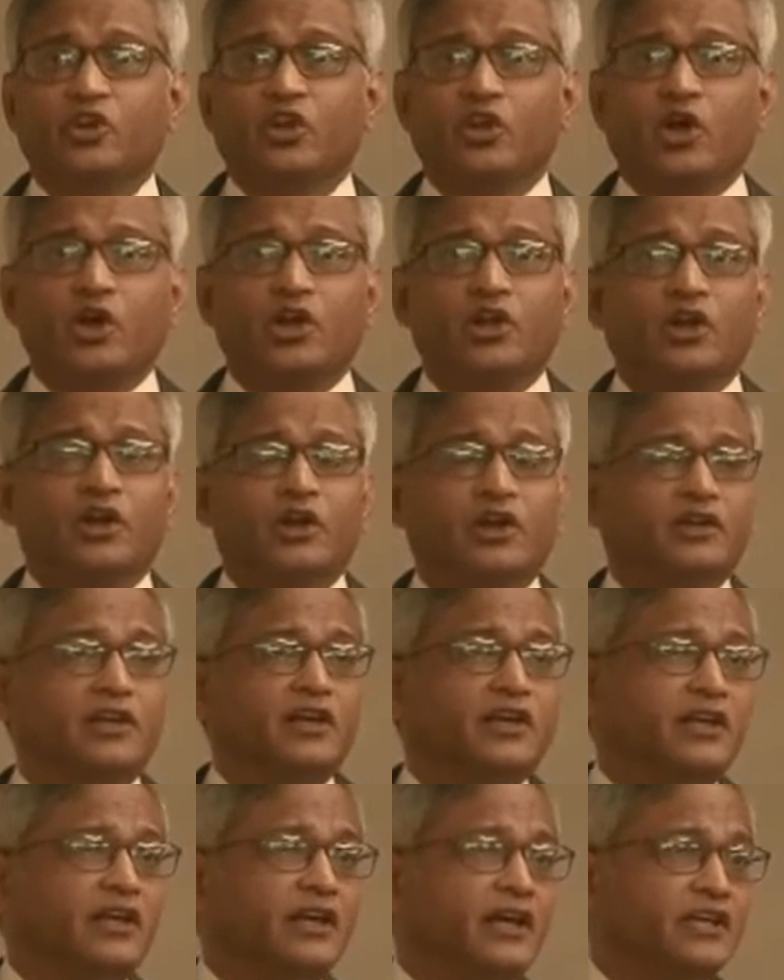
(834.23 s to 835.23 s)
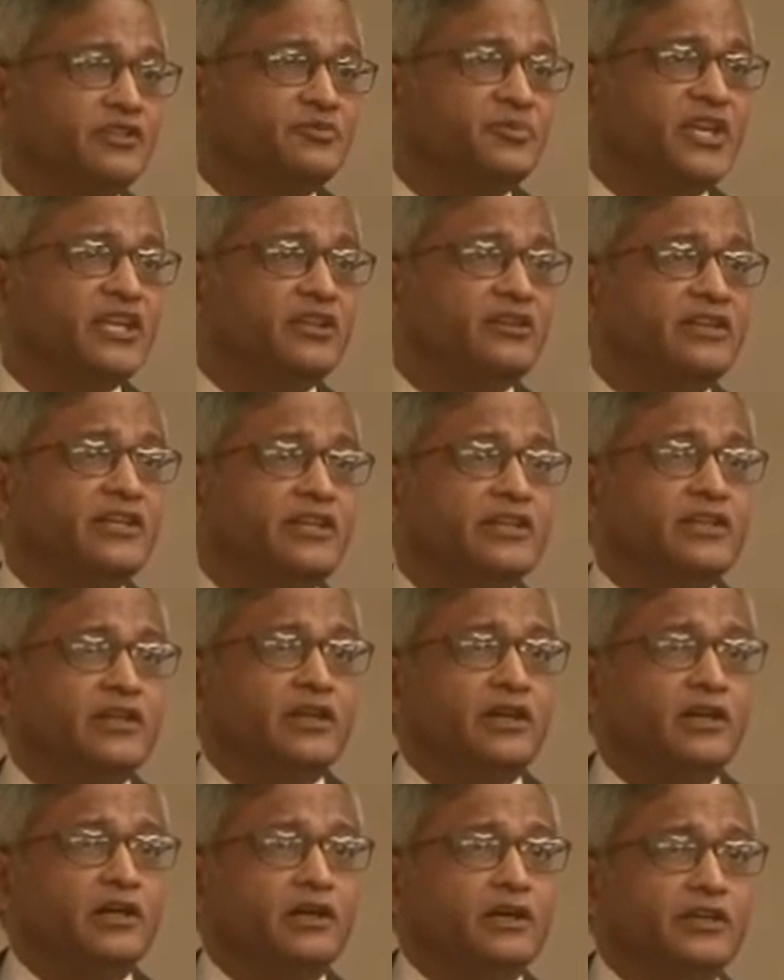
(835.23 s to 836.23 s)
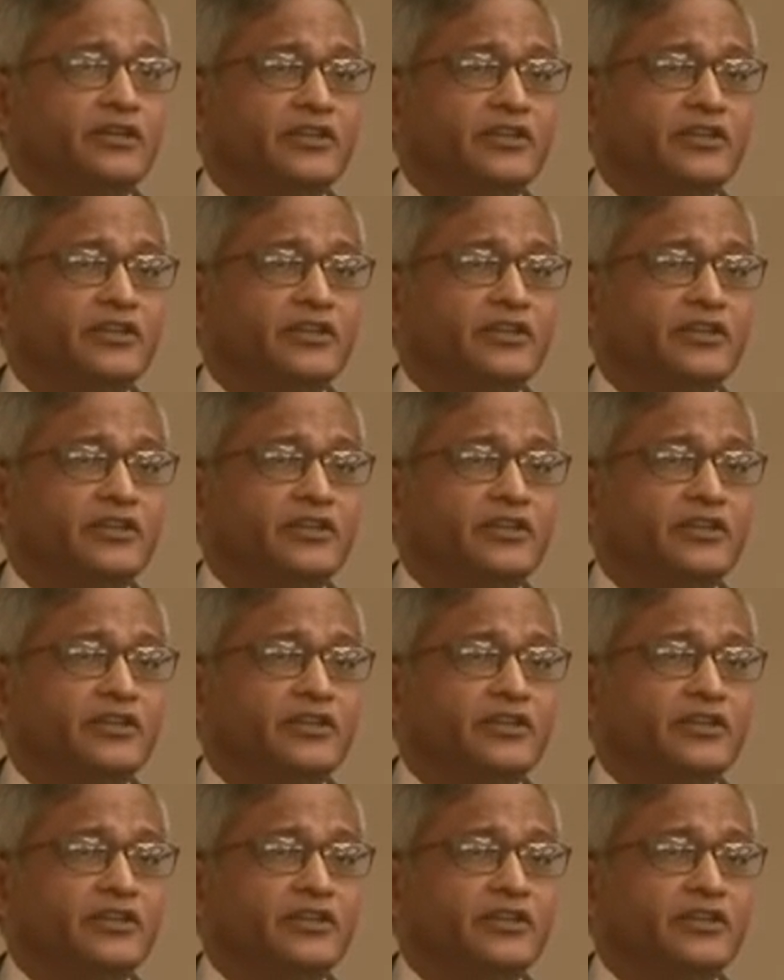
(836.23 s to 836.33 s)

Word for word: uh has been the, uh,